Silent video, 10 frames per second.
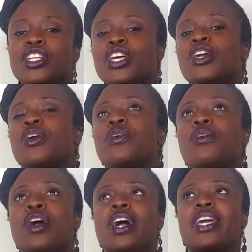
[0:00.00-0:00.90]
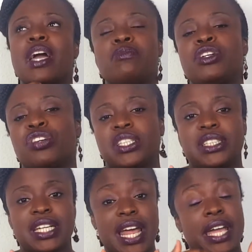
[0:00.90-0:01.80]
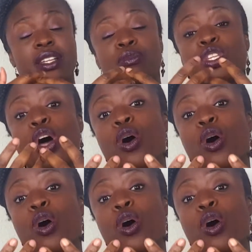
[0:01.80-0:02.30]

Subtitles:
that you can be trusted, letting them